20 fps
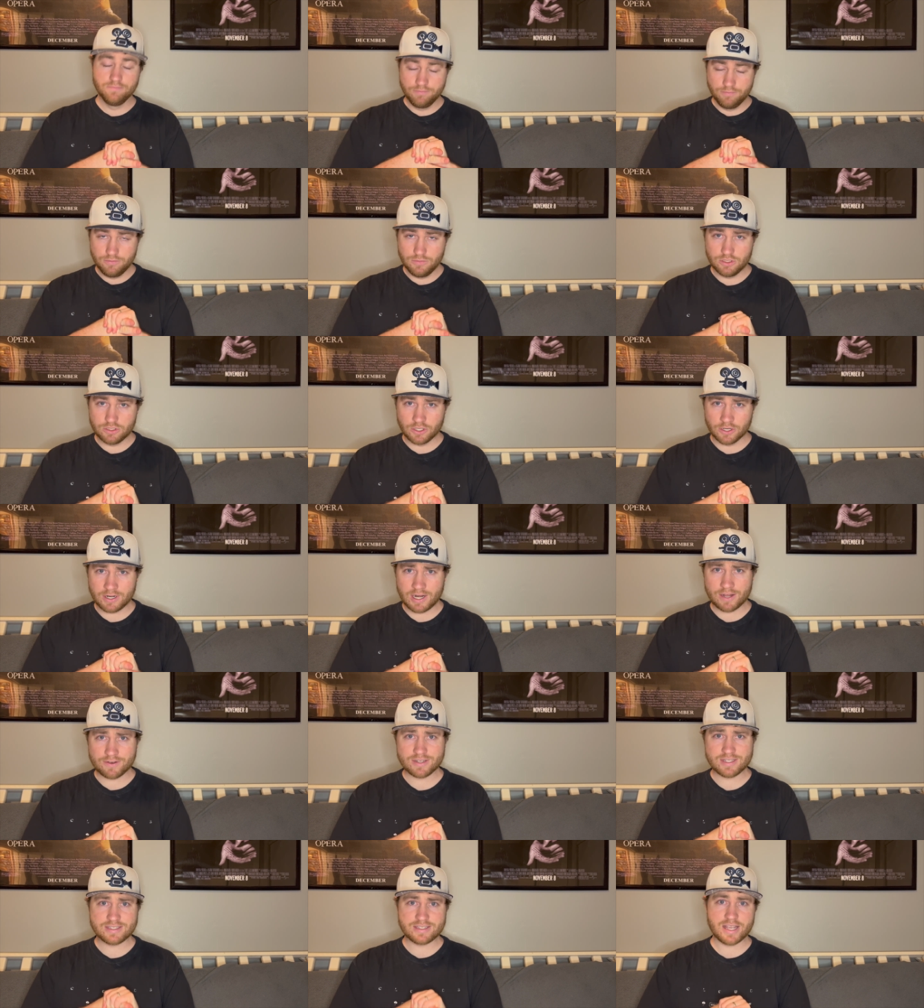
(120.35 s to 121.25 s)
turn
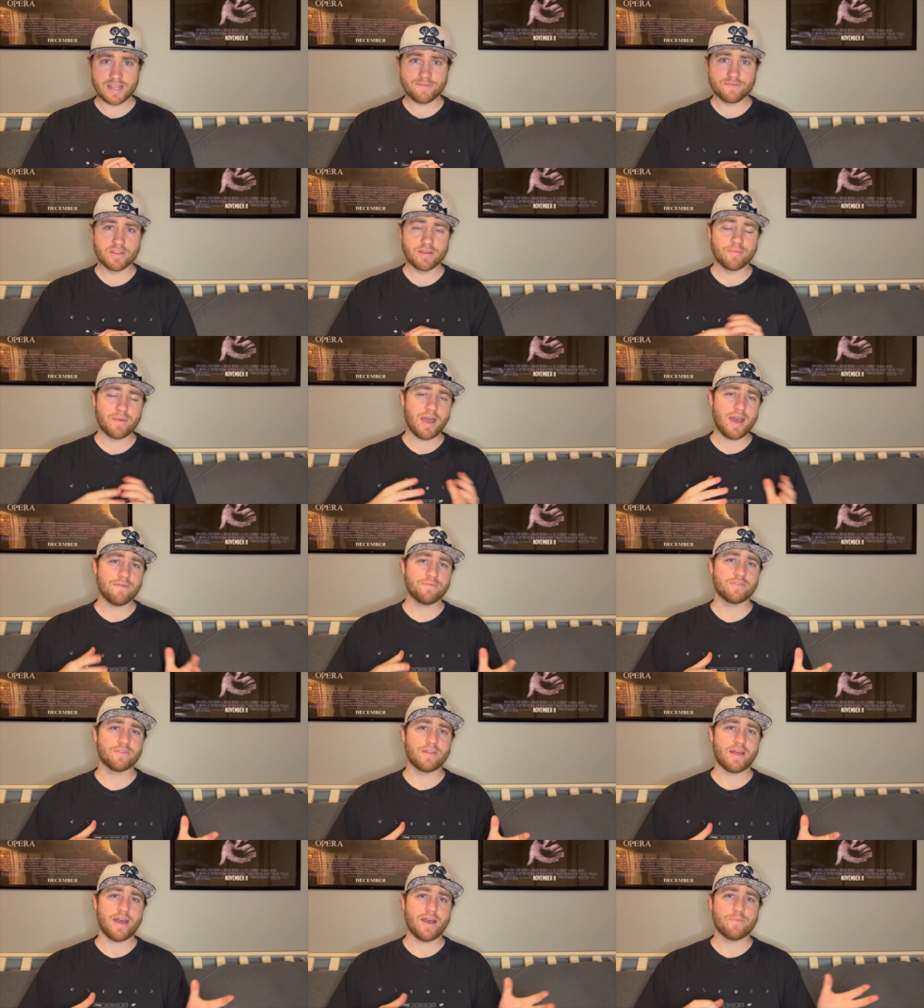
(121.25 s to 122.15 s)
out to save them. After
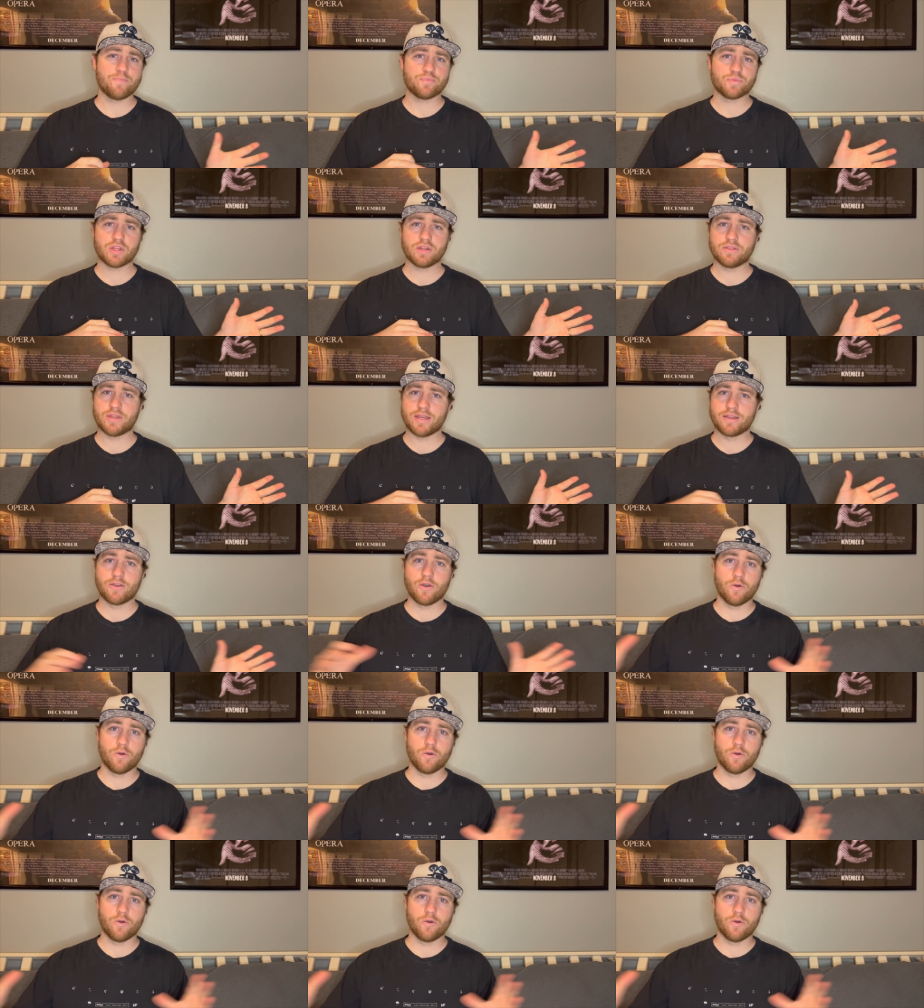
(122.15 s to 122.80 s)
that, they go